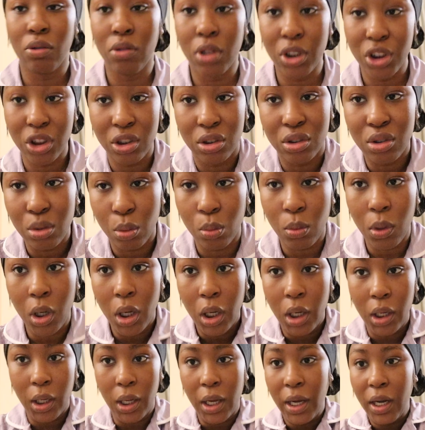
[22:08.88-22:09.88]
rushing to
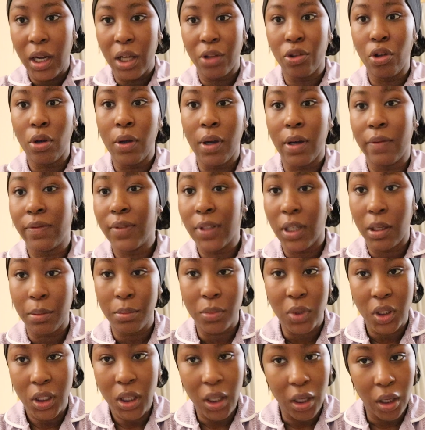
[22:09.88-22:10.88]
work and I don't have time
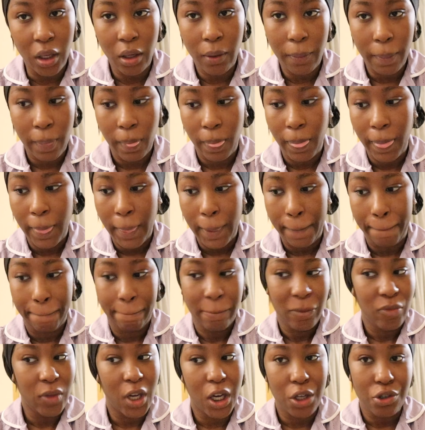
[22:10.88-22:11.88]
to eat.
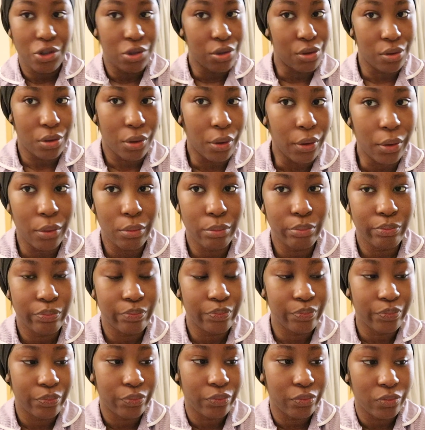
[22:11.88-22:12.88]
I just go
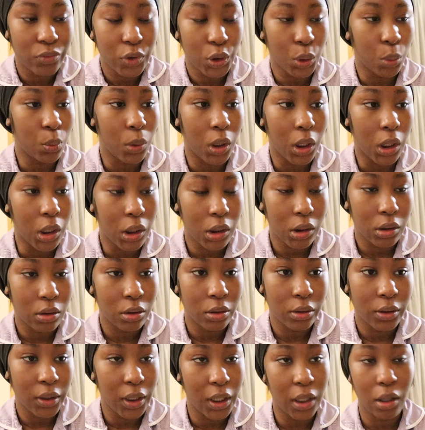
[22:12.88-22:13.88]
to work
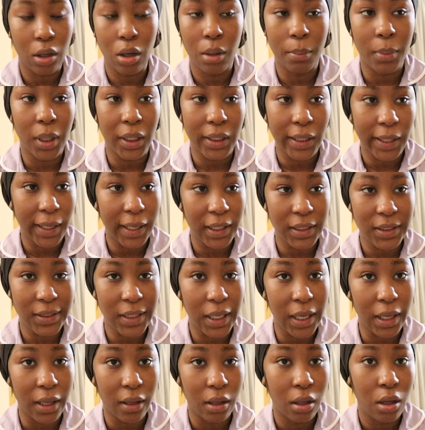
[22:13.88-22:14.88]
and come back the next
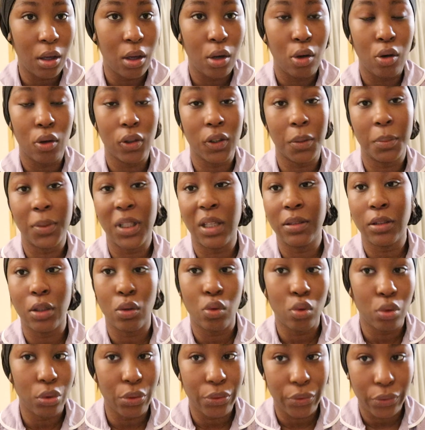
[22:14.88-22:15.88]
day, or sometimes I
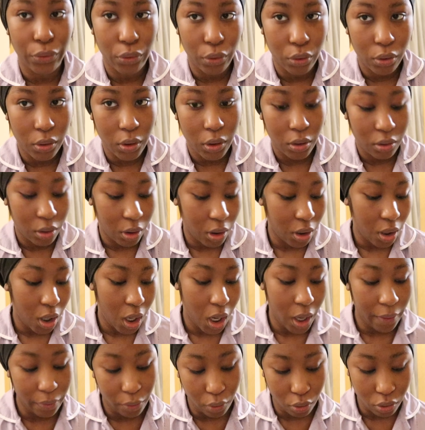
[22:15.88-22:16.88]
order food at the